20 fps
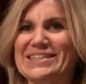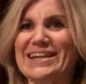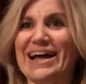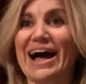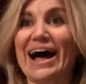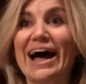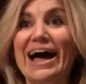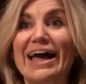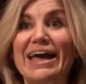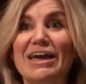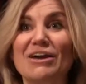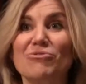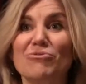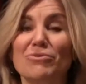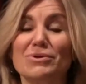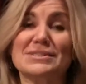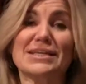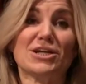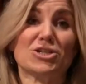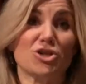I was
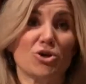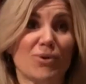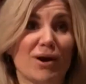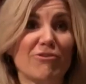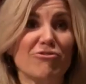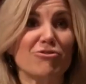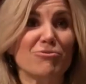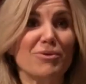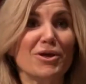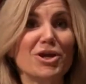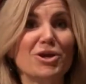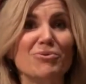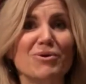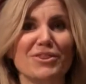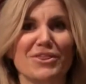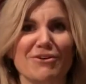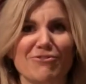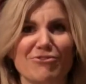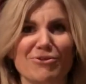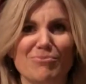actually quite familiar with
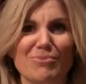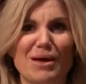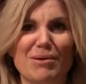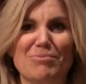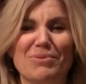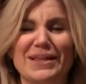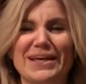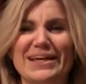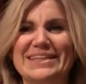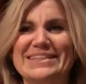it from that place.